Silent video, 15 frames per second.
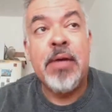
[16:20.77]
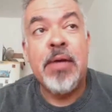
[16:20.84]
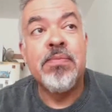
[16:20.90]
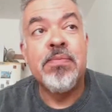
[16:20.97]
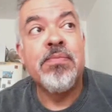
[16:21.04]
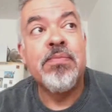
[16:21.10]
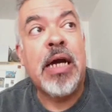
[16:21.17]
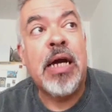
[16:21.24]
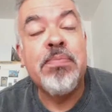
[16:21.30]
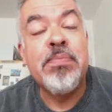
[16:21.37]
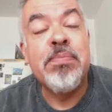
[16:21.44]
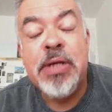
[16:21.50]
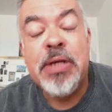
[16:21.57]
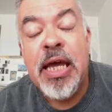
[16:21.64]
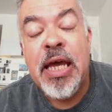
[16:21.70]
I
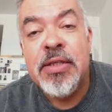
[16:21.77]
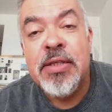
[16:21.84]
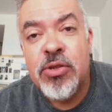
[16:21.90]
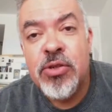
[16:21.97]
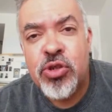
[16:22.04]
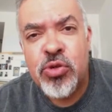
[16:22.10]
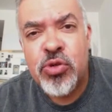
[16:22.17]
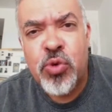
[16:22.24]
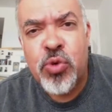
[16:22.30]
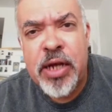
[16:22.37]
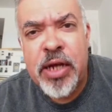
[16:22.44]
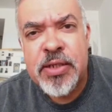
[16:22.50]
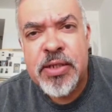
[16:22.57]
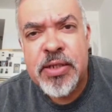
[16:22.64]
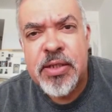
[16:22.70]
began writing
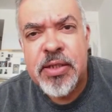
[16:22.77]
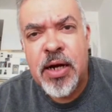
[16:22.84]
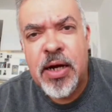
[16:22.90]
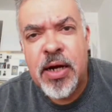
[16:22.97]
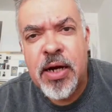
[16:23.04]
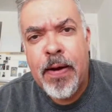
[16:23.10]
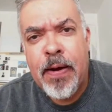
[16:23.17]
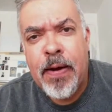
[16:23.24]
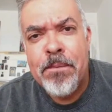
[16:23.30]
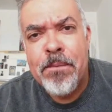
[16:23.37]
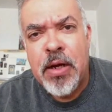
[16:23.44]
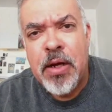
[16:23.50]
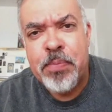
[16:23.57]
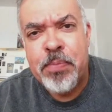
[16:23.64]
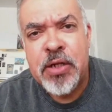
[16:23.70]
a, uh,
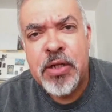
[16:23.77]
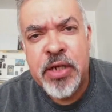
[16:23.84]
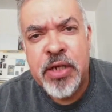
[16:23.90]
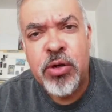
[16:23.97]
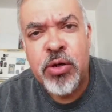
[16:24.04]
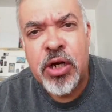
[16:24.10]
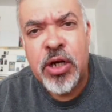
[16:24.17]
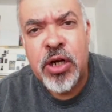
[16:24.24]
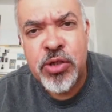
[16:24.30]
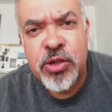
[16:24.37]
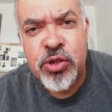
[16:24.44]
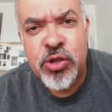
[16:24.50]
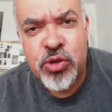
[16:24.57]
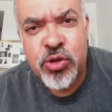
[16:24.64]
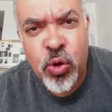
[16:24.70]
a particular
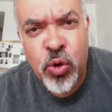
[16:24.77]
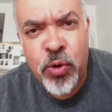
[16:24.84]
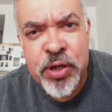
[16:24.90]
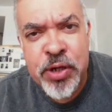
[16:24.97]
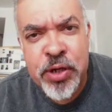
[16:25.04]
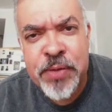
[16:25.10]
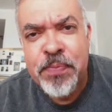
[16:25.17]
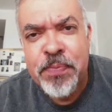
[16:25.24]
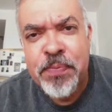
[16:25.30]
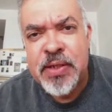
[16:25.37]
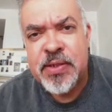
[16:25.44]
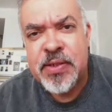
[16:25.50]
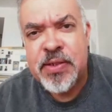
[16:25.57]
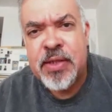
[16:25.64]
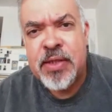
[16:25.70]
story
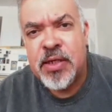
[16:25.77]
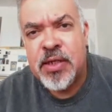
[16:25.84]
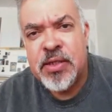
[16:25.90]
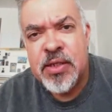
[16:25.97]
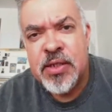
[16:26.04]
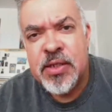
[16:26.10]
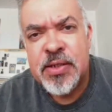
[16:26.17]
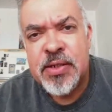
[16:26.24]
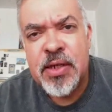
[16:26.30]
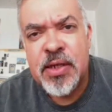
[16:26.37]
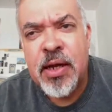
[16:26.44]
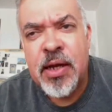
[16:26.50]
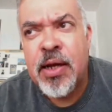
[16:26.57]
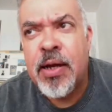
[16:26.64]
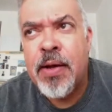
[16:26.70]
set in this
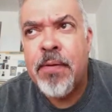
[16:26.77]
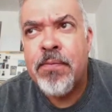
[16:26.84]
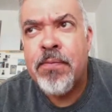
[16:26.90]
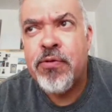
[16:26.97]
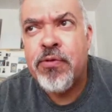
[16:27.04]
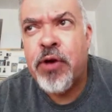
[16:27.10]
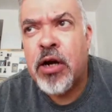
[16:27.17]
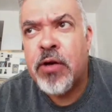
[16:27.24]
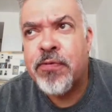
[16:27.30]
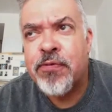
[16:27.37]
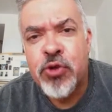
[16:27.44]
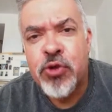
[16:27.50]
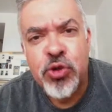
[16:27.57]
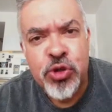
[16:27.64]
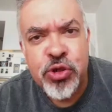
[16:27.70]
uh, far
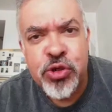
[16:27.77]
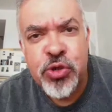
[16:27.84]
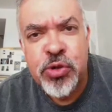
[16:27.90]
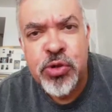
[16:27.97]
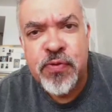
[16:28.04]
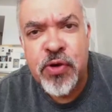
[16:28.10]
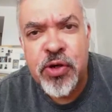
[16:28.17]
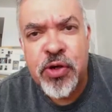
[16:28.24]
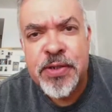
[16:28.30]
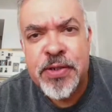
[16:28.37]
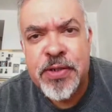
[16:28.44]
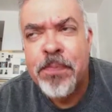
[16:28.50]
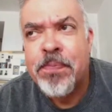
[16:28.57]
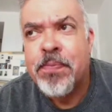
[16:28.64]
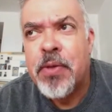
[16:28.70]
future universe
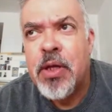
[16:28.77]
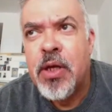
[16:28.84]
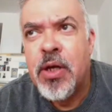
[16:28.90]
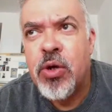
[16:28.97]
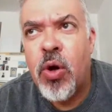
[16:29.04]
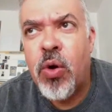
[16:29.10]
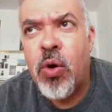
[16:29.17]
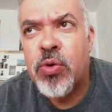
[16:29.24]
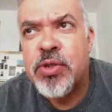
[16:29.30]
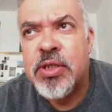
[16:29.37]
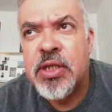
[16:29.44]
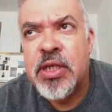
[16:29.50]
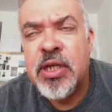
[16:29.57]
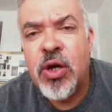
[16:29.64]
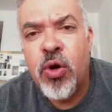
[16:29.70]
called the
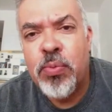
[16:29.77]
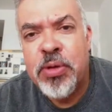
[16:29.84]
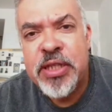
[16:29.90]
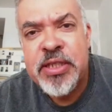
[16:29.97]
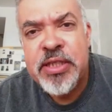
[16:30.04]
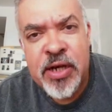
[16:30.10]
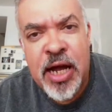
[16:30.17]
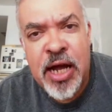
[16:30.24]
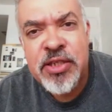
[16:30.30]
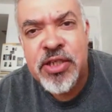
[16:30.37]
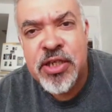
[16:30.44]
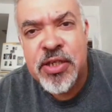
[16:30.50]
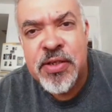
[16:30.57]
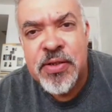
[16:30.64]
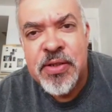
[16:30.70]
Obliterati
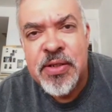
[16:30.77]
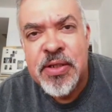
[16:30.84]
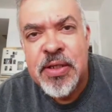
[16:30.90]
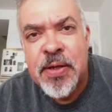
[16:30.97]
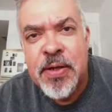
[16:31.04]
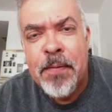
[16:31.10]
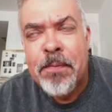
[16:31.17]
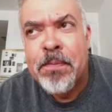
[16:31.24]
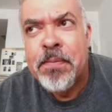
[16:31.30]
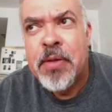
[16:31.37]
uh,